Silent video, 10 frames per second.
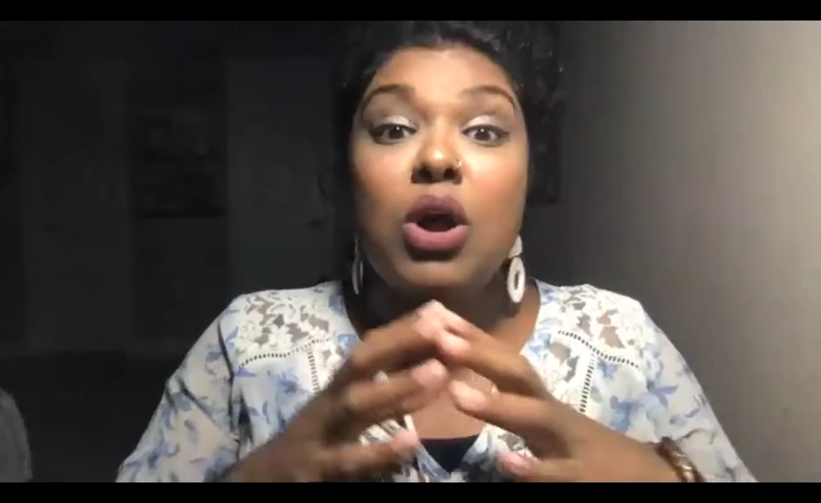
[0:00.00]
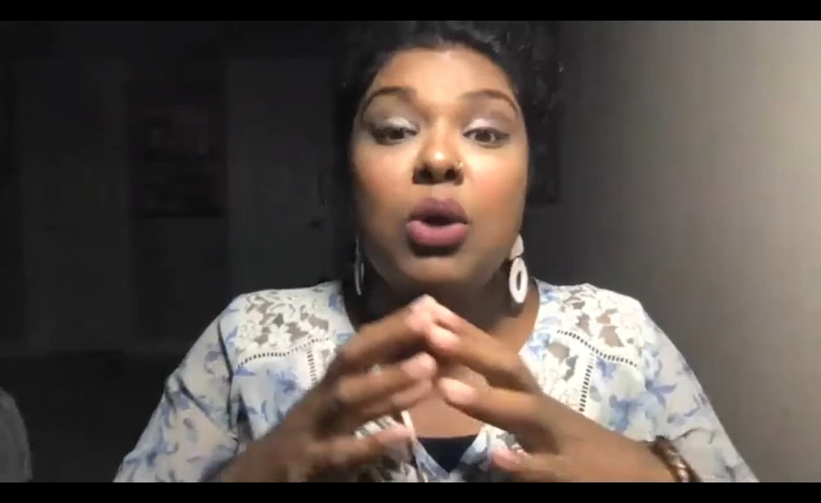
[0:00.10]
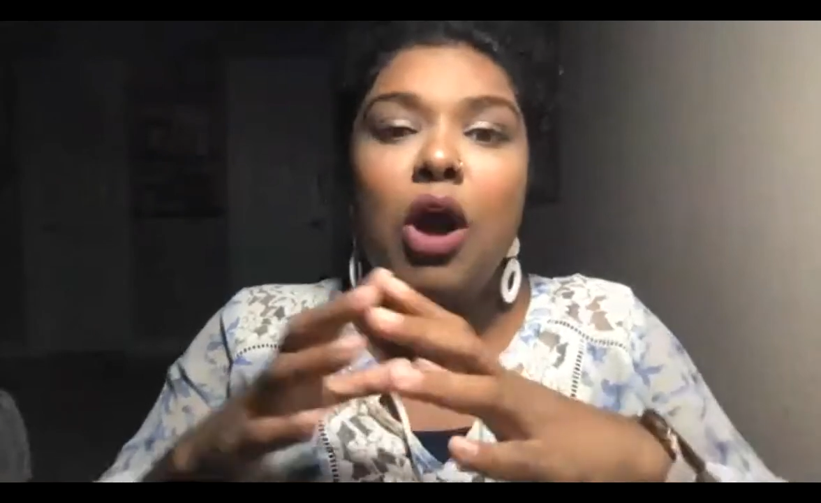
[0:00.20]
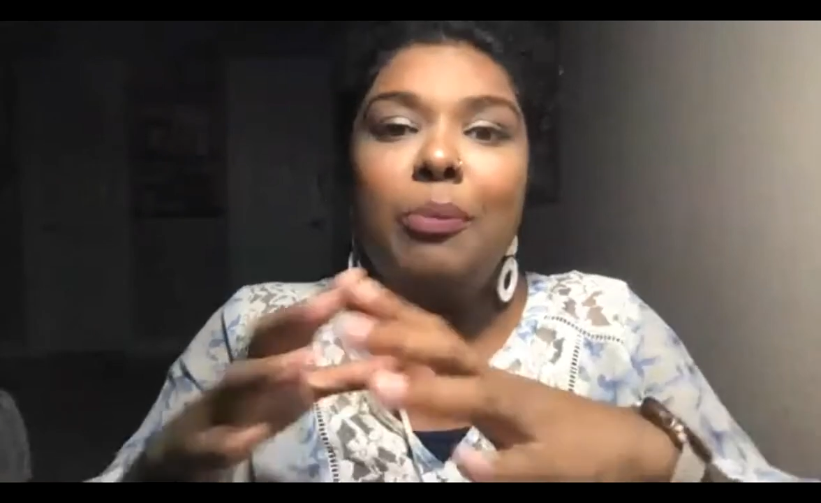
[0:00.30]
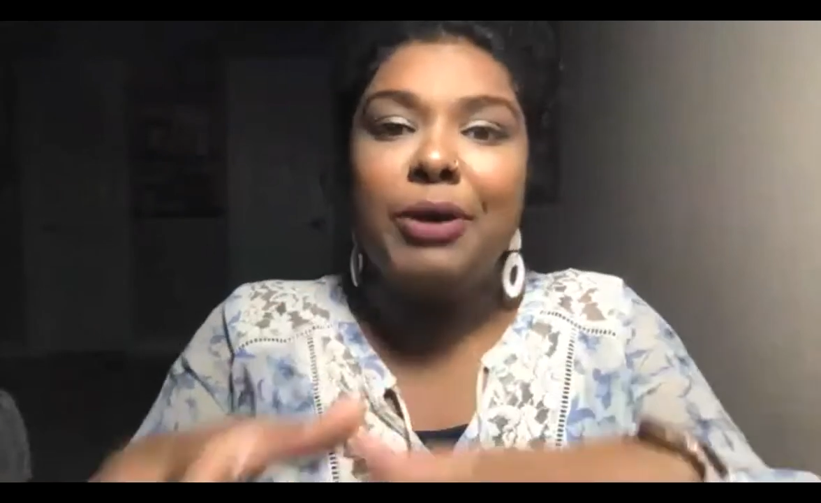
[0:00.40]
We're
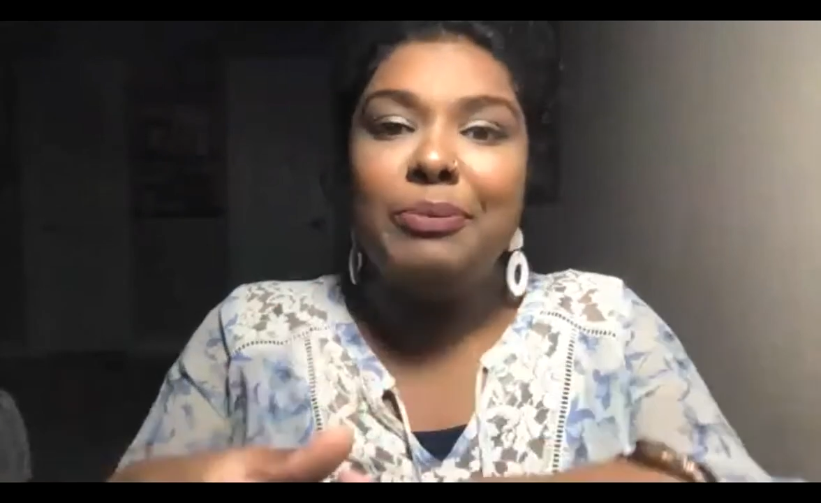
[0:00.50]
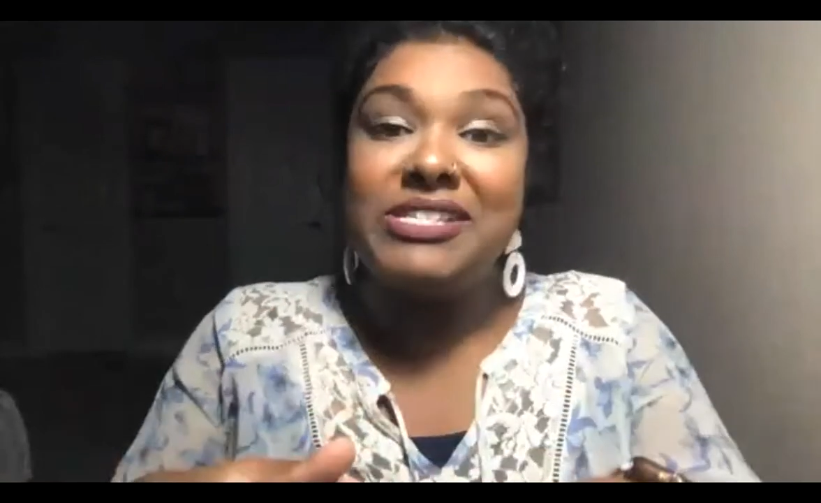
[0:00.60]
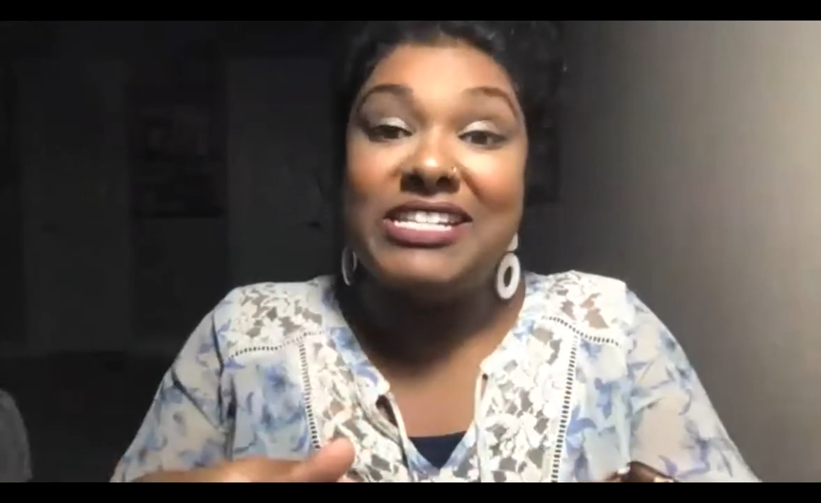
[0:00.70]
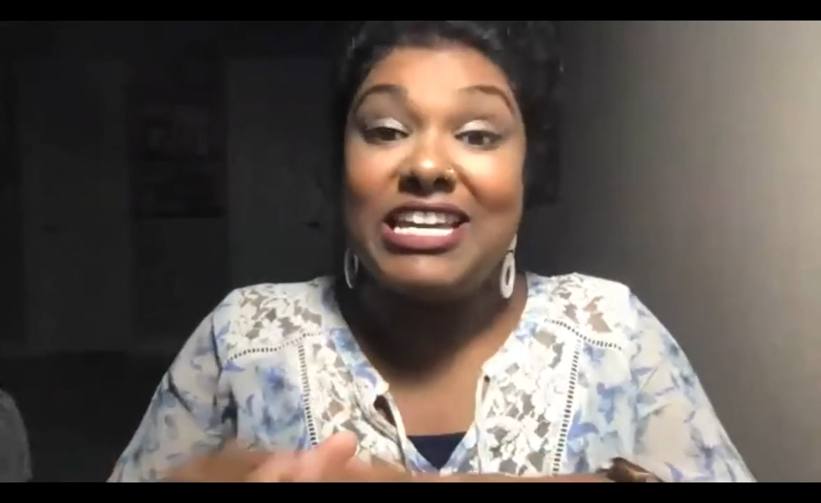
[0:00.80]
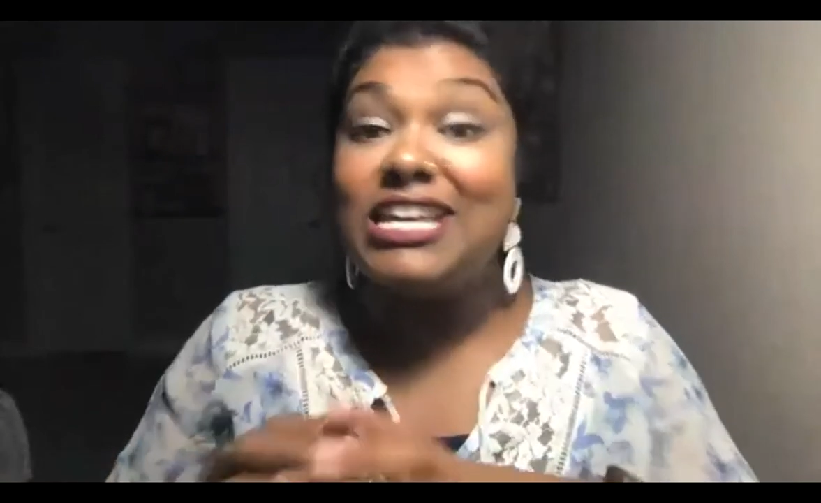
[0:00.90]
all purposed
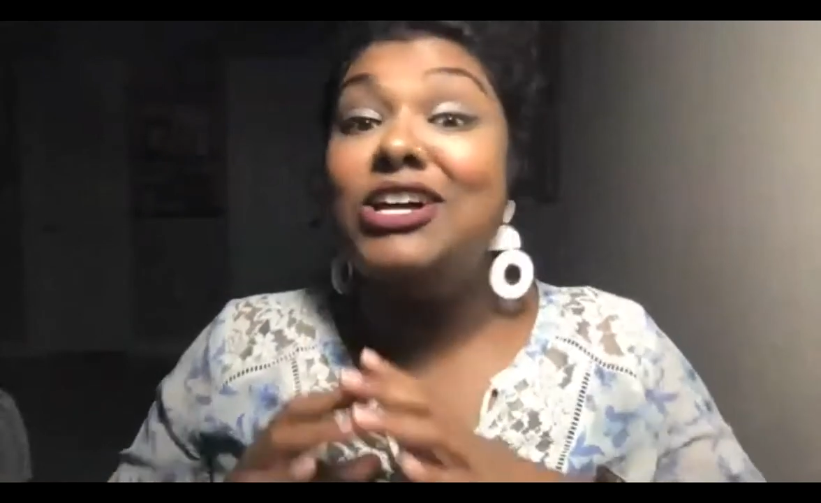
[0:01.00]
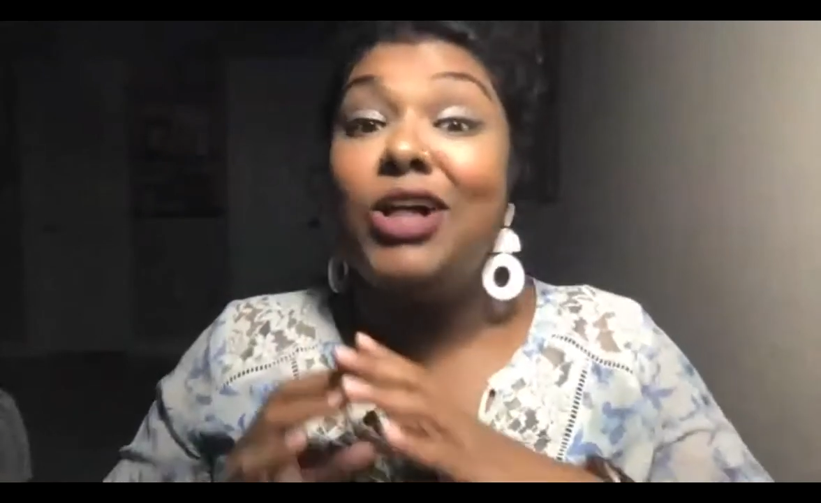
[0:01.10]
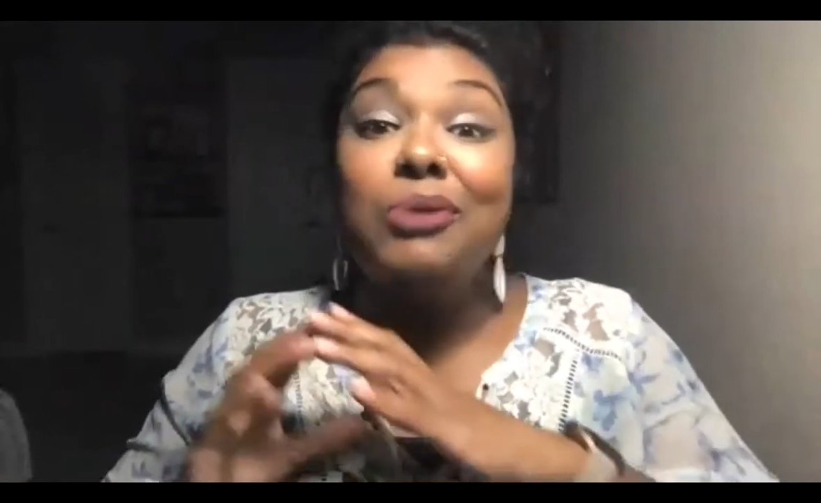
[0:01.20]
to heal, and